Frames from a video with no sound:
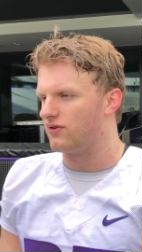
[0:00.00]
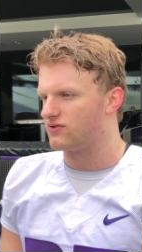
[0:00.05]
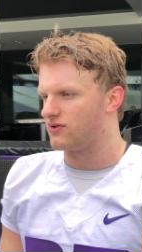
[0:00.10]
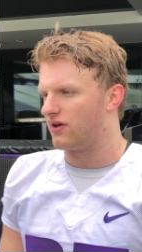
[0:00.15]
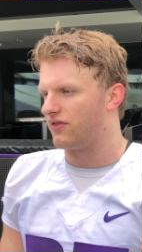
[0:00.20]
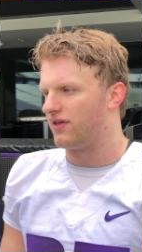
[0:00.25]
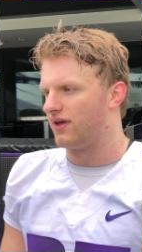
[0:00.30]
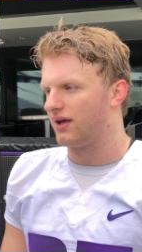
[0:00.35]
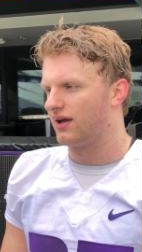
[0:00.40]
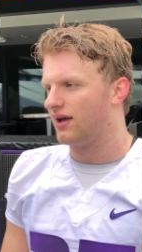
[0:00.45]
So
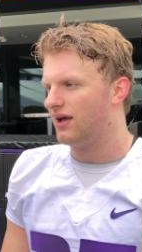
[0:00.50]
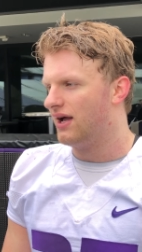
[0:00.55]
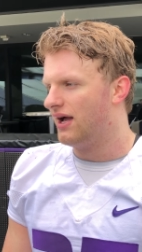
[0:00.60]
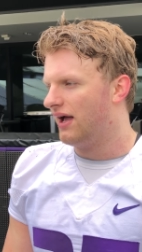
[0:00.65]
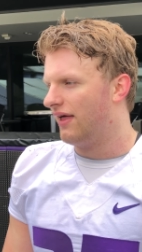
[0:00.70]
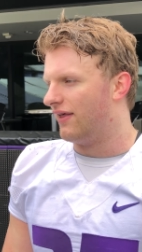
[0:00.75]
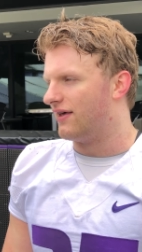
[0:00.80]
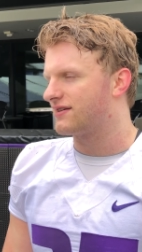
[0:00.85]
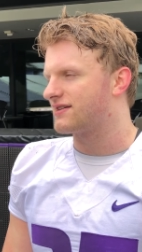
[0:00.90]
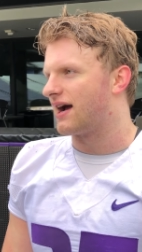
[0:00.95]
I think
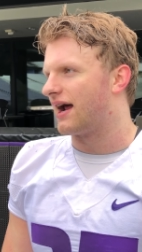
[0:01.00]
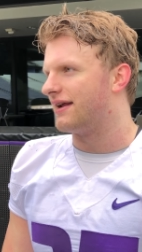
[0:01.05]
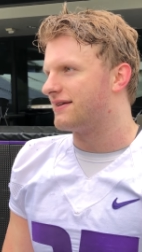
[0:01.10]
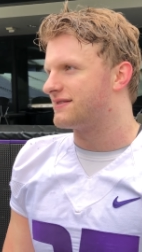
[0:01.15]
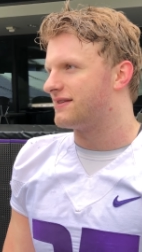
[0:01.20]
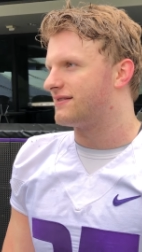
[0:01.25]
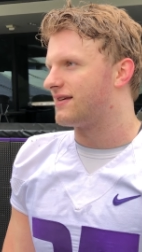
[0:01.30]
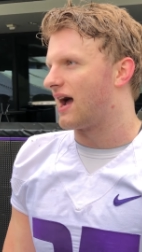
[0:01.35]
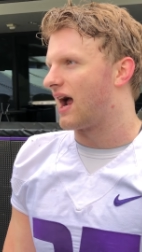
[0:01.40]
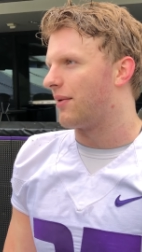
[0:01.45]
this kind of
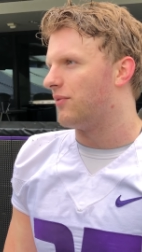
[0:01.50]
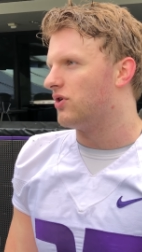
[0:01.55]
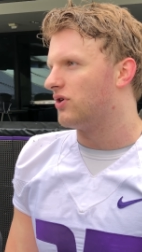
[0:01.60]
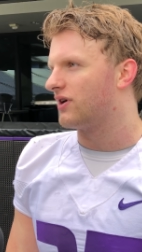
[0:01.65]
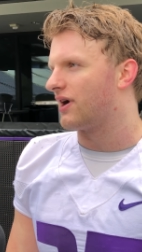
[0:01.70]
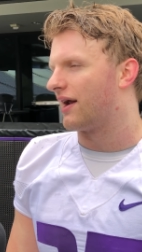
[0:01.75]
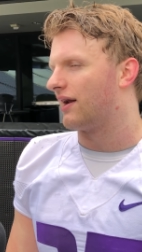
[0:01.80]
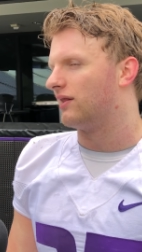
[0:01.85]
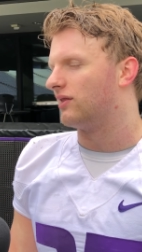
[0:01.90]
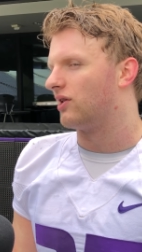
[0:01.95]
is the time where you
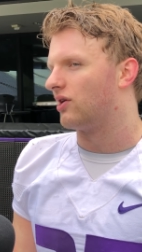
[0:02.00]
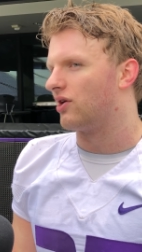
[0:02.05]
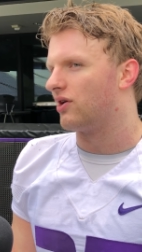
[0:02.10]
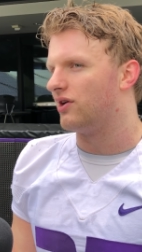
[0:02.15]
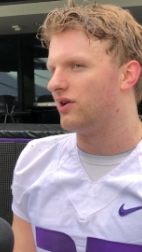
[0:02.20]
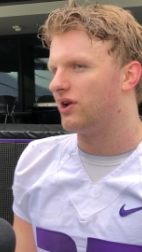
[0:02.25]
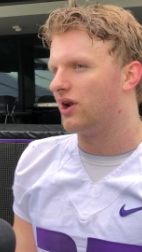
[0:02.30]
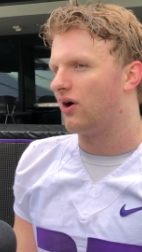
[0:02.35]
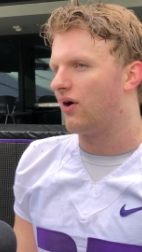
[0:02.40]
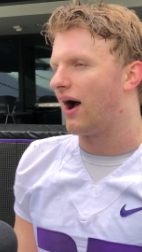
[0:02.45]
can kind of
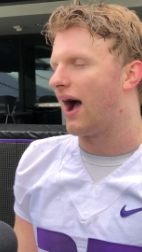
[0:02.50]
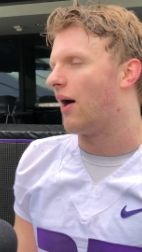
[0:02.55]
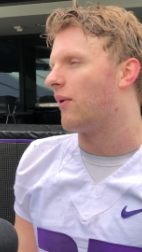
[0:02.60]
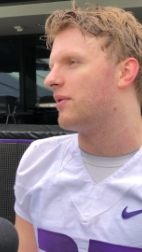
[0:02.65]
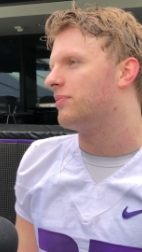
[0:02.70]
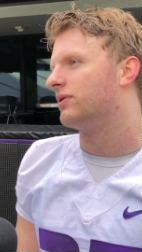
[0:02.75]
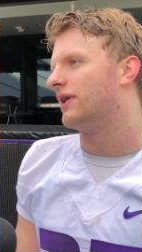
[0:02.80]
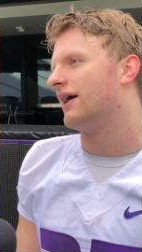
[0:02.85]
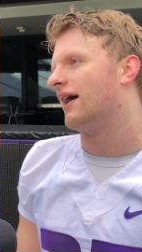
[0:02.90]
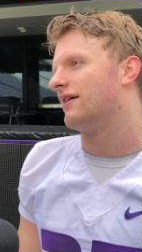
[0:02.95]
learn, you know, how
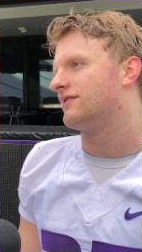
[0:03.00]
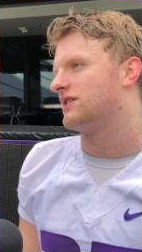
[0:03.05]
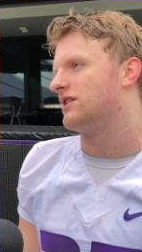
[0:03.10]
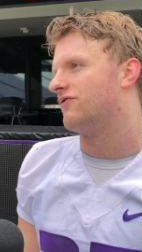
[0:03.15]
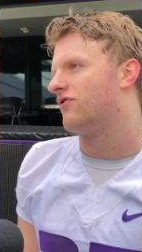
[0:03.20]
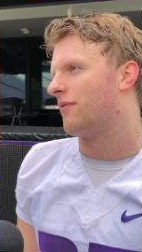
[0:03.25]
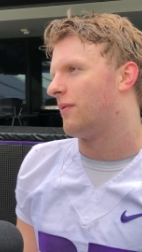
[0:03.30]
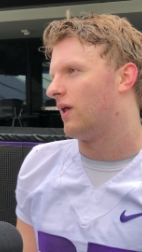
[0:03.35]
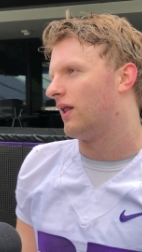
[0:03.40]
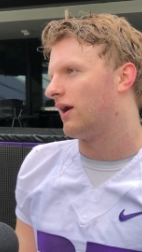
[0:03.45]
we play Husky
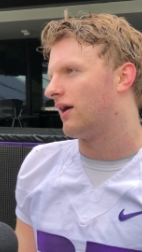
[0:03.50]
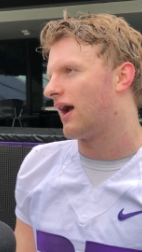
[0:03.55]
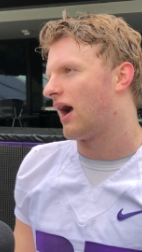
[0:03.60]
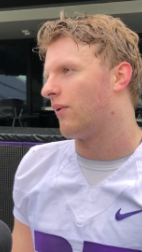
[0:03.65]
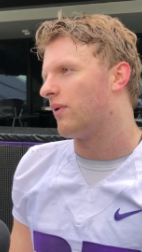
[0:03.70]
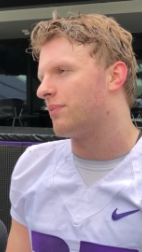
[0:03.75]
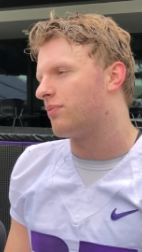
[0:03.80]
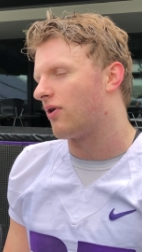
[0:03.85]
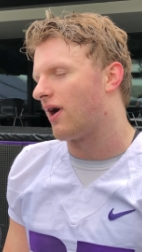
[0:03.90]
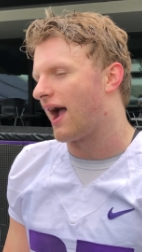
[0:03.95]
football here, how
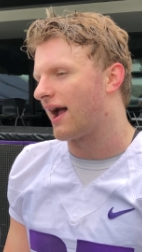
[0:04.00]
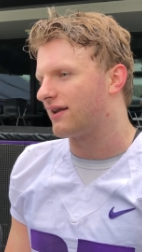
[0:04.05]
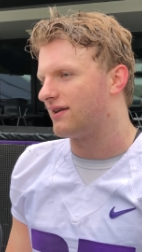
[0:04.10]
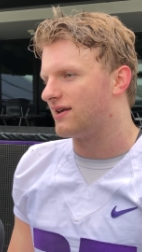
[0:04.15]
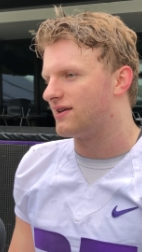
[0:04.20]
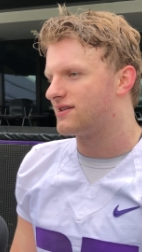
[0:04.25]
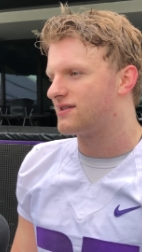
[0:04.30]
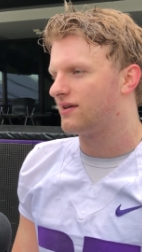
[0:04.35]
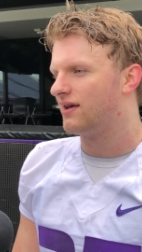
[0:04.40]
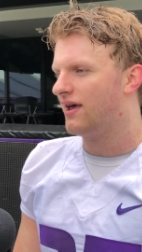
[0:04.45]
we
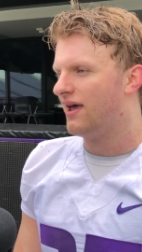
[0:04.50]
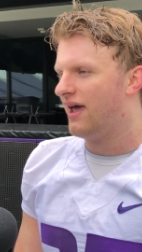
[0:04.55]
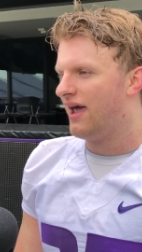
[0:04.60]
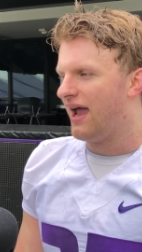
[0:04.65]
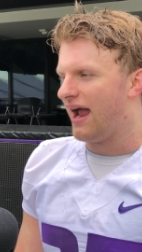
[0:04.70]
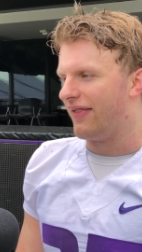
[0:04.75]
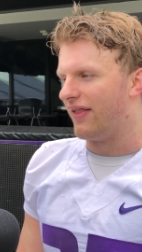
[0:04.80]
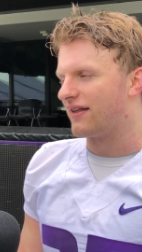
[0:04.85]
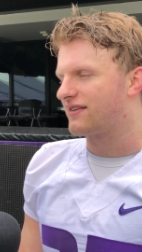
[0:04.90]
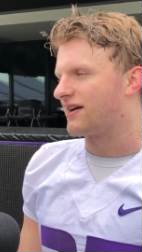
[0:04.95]
practice,
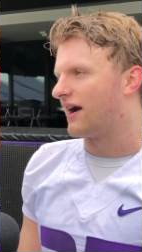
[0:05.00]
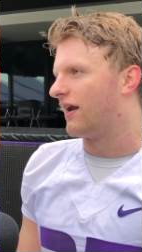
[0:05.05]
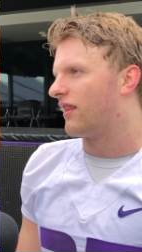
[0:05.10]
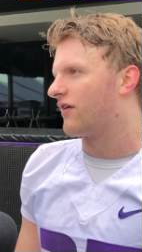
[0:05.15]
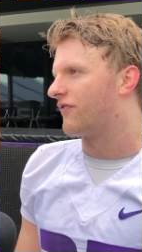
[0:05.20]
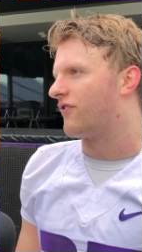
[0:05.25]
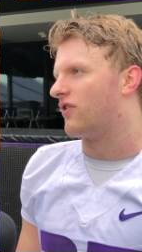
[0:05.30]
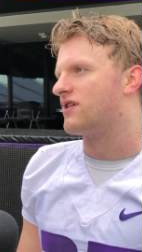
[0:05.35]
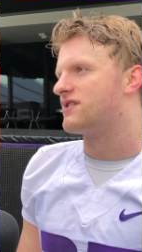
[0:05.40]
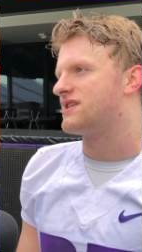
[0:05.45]
and that's kind
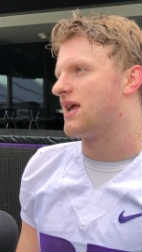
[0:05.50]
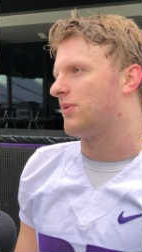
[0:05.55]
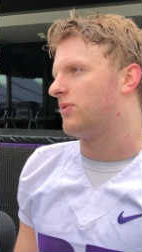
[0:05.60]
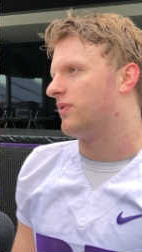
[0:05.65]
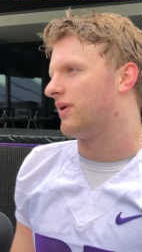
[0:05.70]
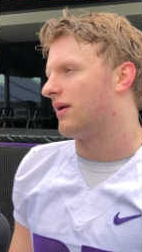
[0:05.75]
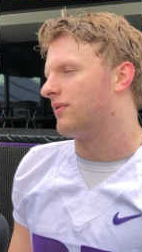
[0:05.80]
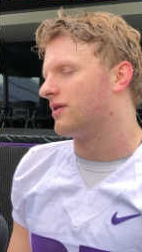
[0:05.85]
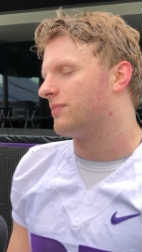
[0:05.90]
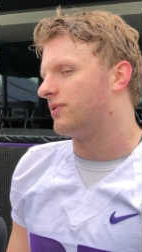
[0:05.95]
of the first step to
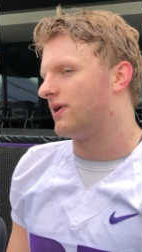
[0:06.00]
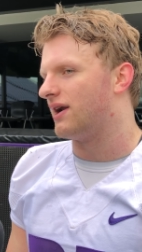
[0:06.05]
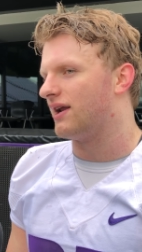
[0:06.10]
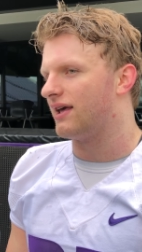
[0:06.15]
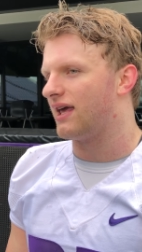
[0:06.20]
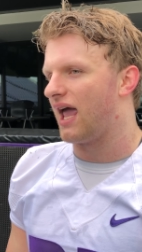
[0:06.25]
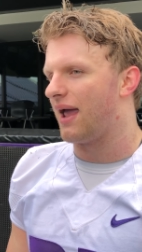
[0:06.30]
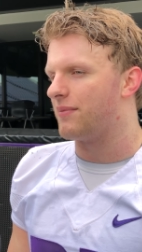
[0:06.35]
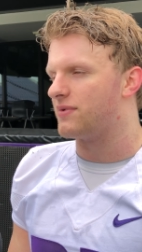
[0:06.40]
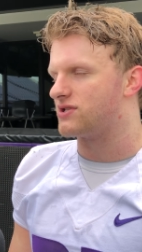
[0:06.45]
being able to play in a
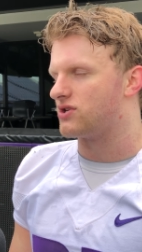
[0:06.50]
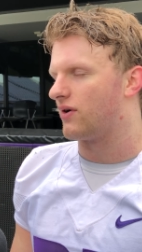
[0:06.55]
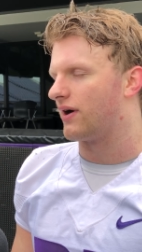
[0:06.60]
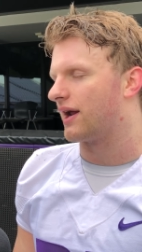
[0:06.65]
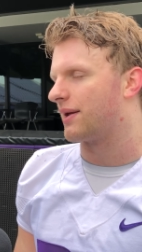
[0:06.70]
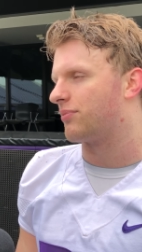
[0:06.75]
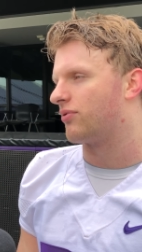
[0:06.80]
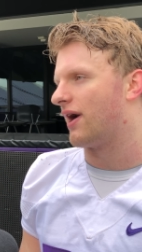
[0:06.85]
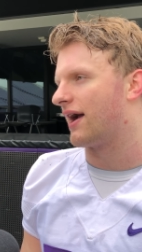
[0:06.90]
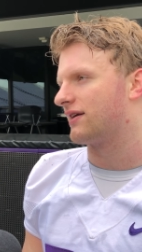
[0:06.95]
game is knowing
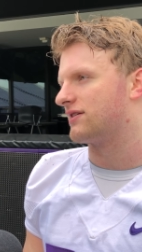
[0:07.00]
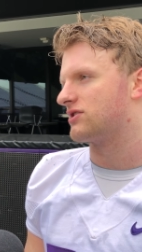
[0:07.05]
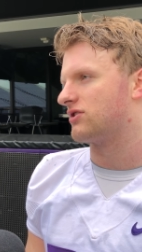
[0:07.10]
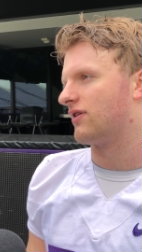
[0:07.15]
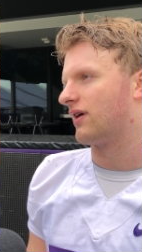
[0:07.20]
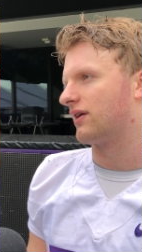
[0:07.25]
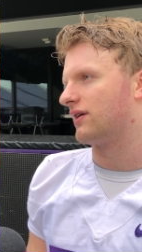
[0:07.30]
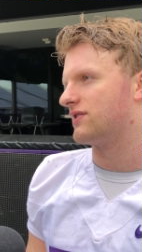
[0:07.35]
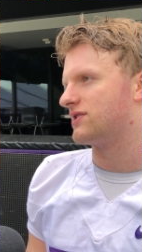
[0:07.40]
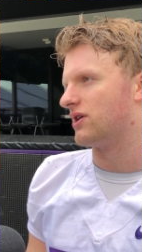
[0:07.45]
how to practice
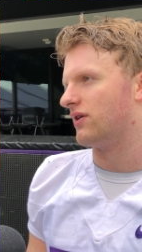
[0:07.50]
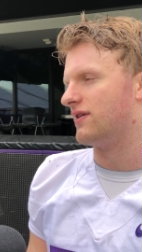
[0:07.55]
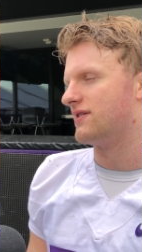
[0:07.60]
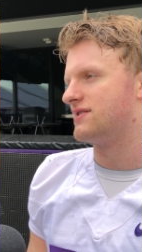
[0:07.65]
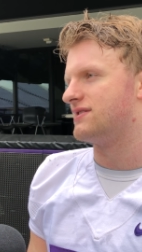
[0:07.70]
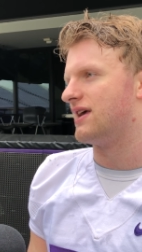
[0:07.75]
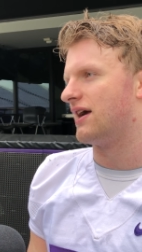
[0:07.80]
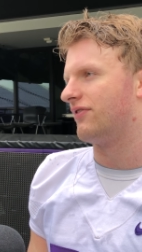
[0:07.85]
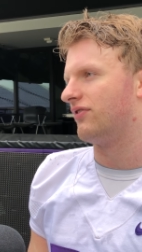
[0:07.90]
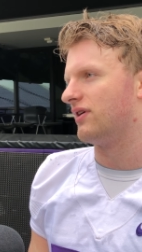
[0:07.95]
correctly. So um, this
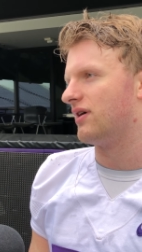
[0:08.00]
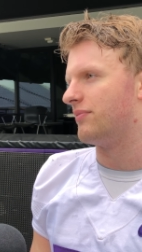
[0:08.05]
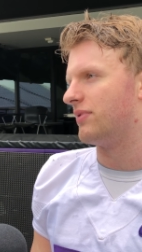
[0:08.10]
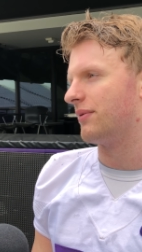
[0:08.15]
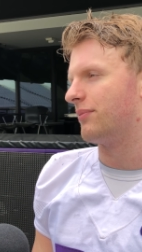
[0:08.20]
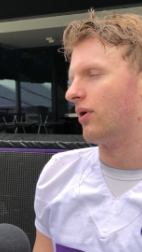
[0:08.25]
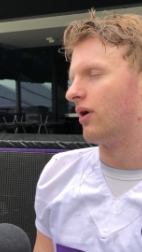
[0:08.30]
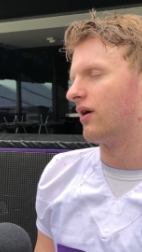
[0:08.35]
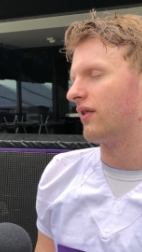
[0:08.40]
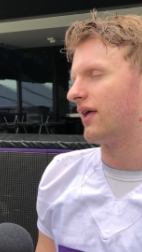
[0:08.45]
is definitely a
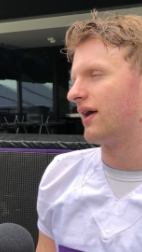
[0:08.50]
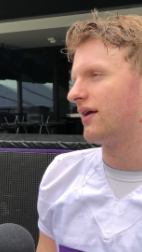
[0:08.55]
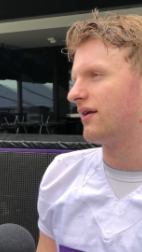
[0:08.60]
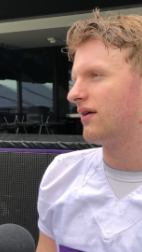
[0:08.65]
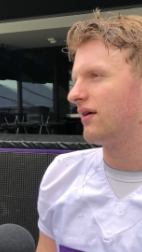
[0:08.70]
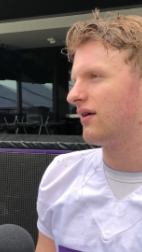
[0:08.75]
big part of that.